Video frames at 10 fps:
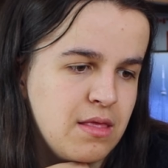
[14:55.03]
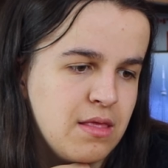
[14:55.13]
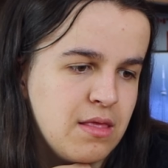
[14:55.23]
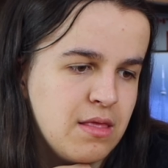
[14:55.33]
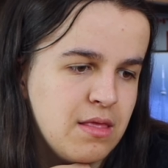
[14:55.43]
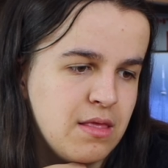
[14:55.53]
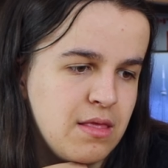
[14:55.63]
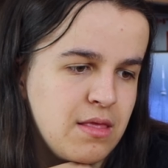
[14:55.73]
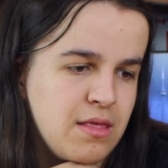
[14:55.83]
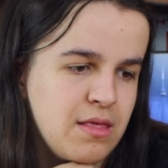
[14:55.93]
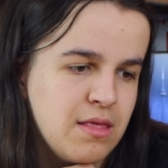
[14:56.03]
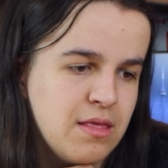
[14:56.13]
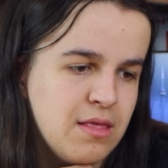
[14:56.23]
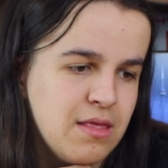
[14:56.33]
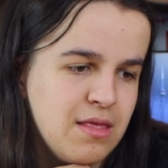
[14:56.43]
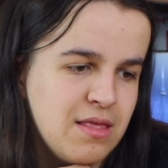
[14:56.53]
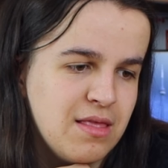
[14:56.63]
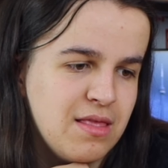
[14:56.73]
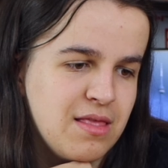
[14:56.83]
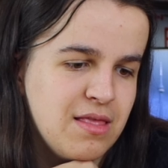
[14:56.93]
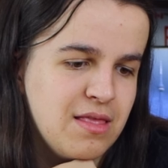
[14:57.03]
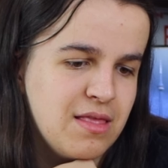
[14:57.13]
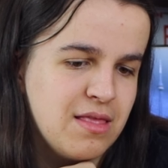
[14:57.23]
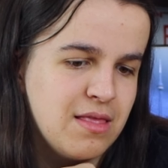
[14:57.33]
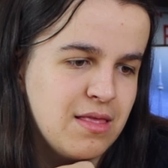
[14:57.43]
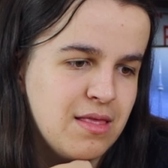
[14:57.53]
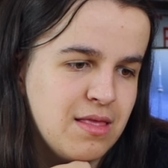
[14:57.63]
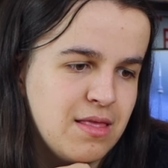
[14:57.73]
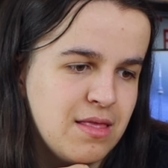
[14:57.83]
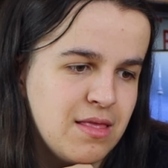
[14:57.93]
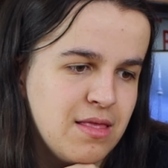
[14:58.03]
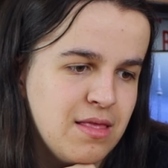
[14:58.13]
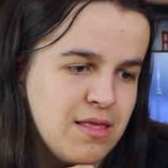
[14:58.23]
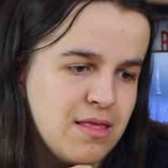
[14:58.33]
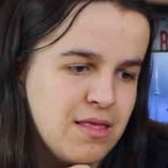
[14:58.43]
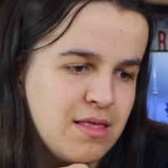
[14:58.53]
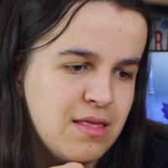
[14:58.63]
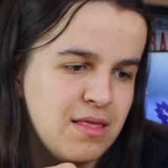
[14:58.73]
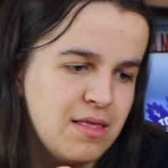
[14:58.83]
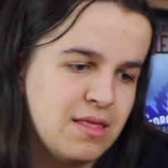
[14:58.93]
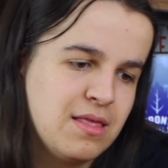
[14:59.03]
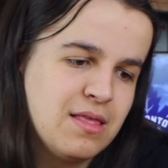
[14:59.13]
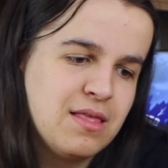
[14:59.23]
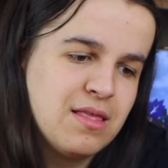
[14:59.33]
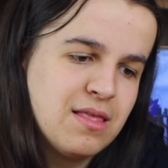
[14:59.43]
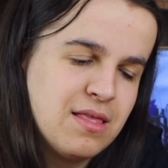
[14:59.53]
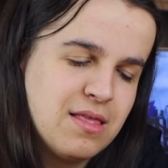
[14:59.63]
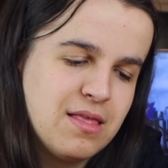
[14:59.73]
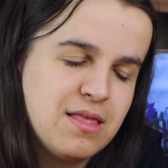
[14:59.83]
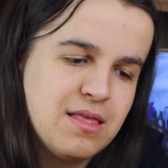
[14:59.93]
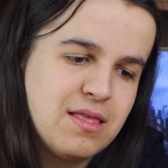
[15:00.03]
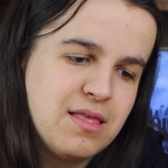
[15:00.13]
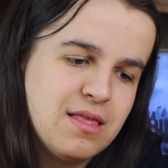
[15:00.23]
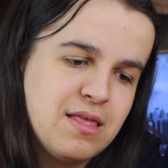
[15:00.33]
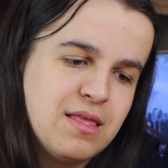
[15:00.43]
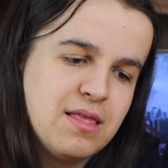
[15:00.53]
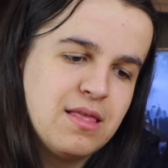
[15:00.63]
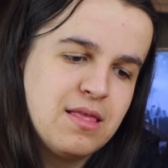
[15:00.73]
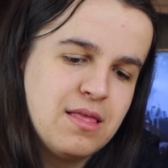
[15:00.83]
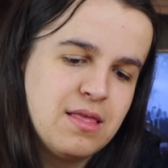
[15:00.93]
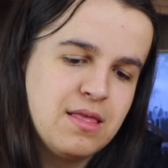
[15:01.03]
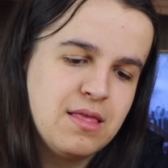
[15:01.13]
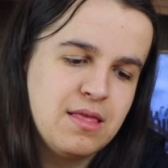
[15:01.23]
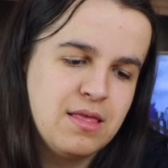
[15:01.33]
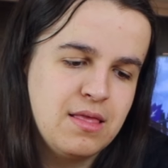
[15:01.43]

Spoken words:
The person shown says nothing.